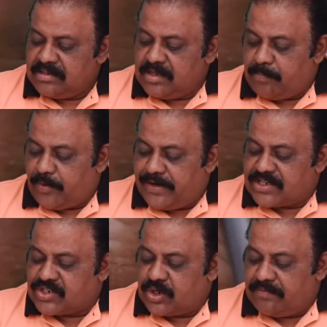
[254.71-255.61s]
the
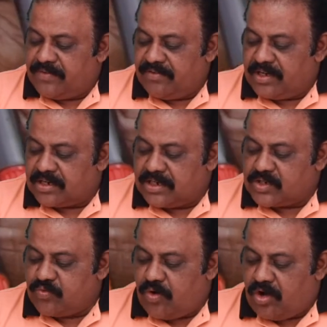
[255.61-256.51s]
production of the
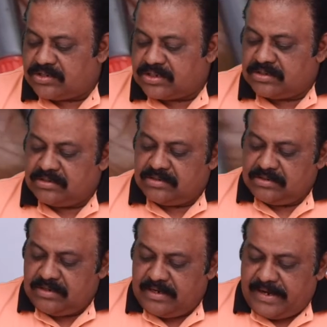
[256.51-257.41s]
workers was
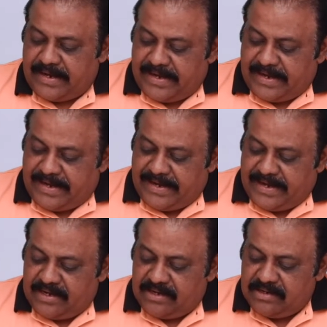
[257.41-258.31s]

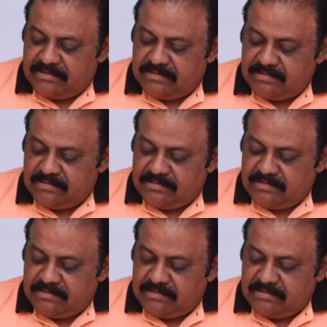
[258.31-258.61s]
A,